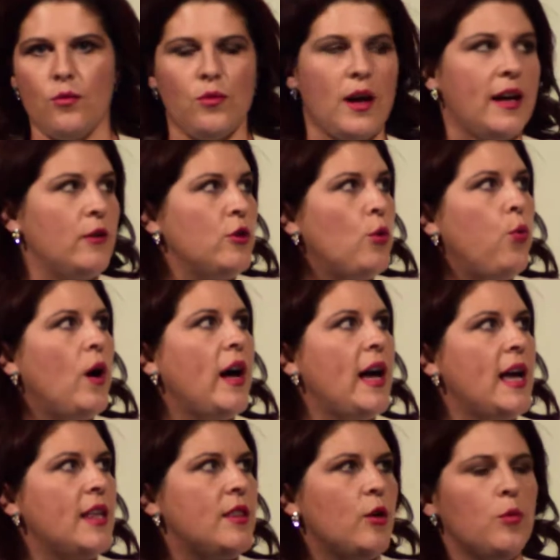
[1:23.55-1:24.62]
don't know
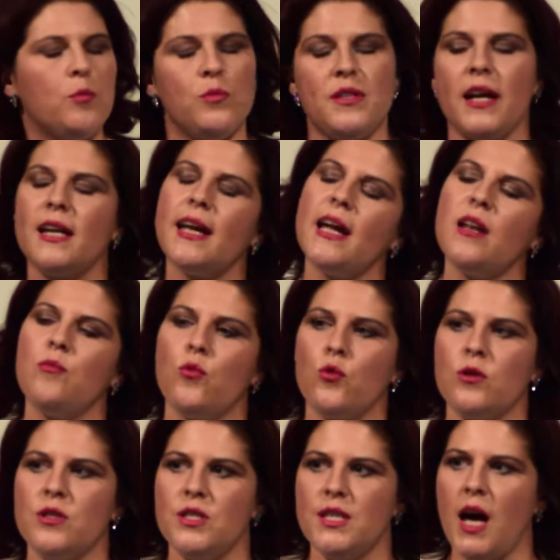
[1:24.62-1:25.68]
why they're dedicating more
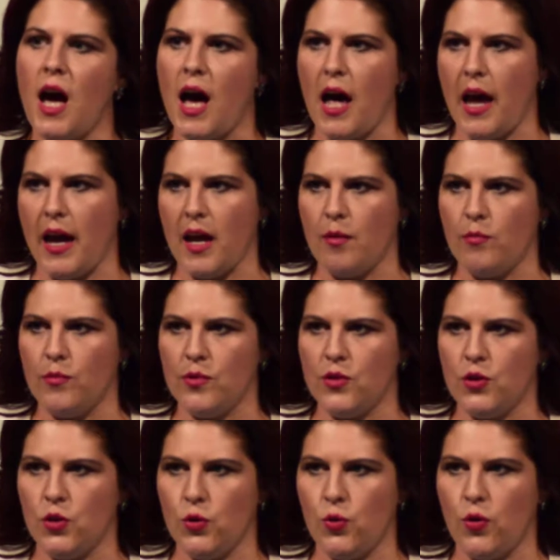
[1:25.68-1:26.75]
time
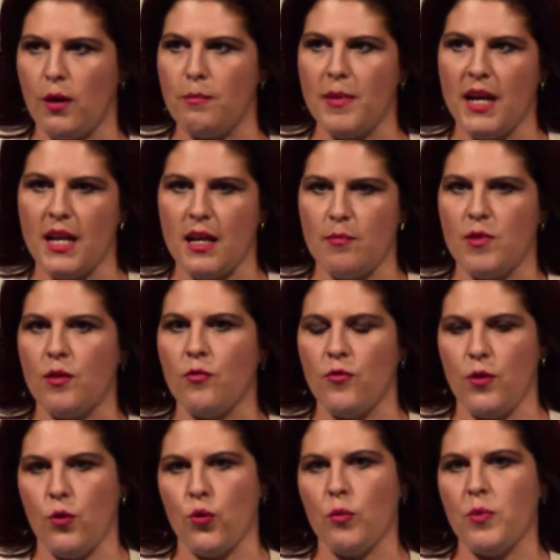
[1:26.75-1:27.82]
to a medium that
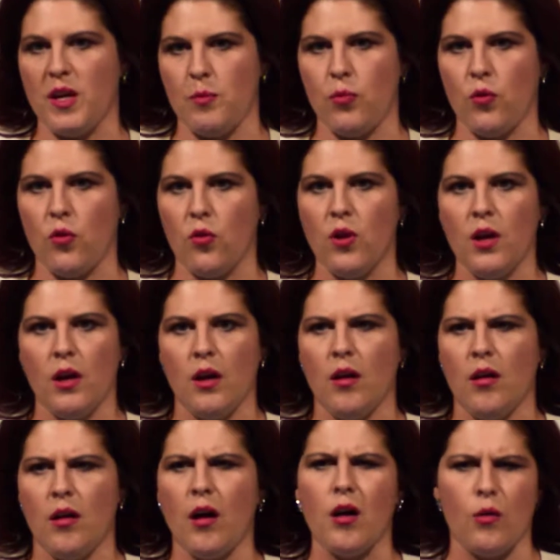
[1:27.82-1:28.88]
fewer people
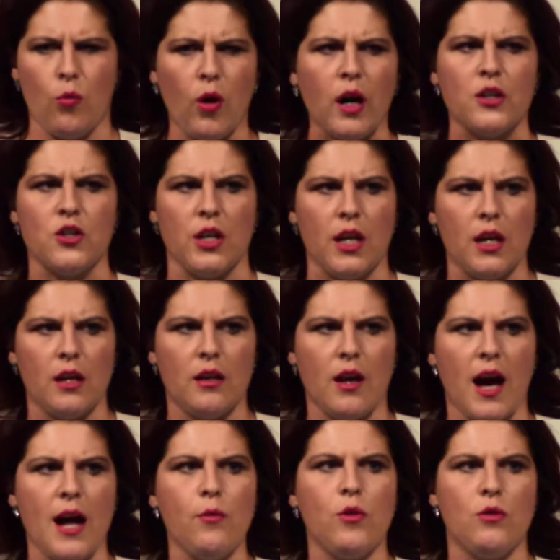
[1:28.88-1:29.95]
are watching.
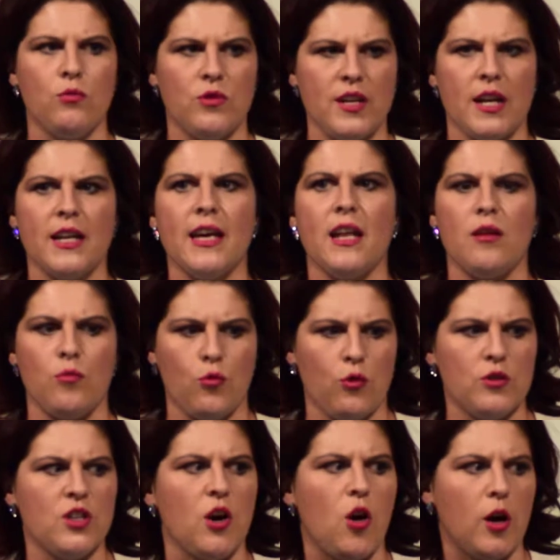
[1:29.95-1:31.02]
I would dedicate more
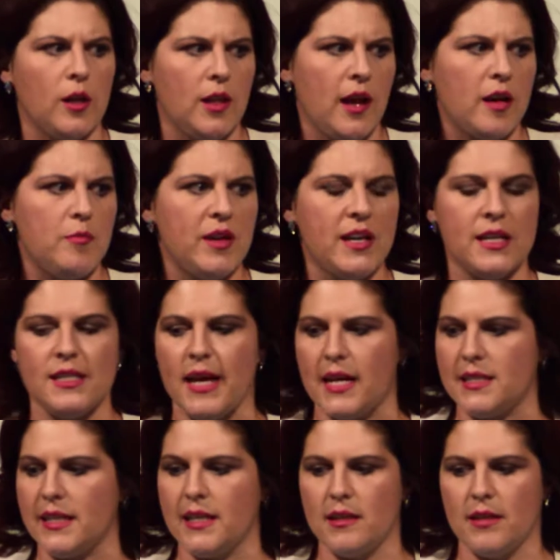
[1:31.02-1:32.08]
to online, because
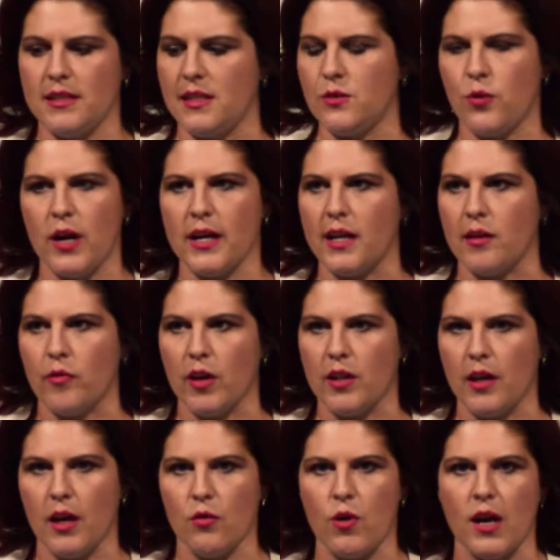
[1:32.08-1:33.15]
this is where I get everything
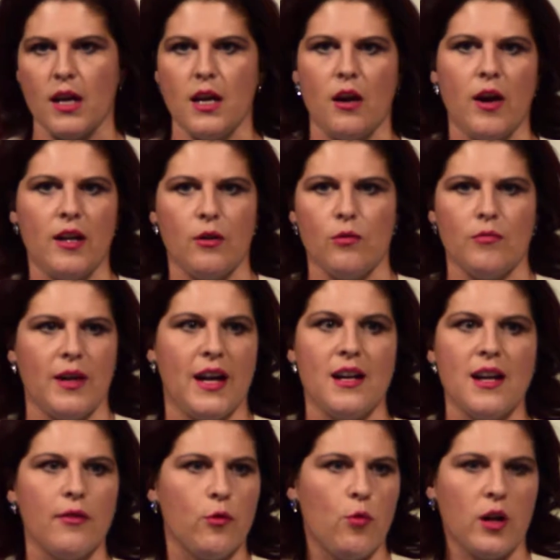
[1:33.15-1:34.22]
right here. I
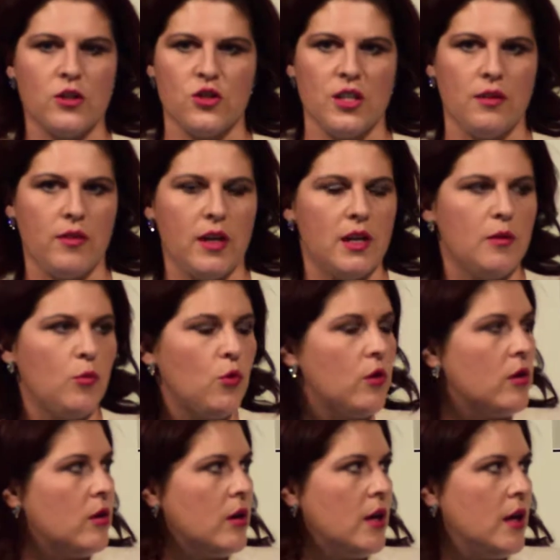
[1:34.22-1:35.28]
never watch TV anymore.
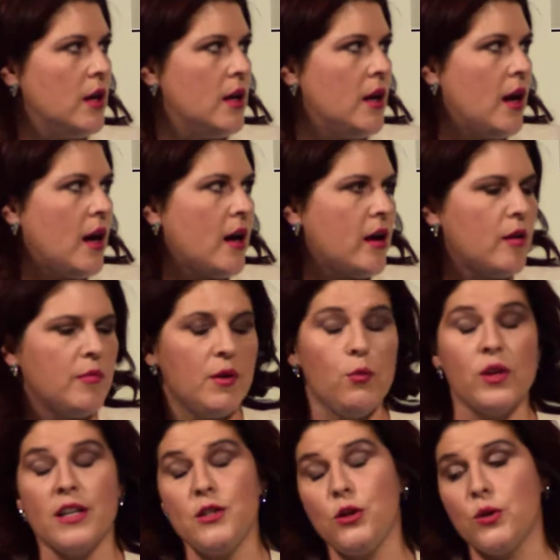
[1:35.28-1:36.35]
And
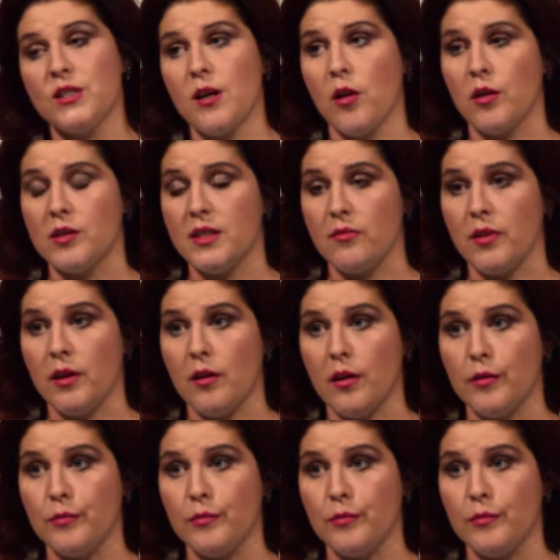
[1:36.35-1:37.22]
when I do, it's all on DVR.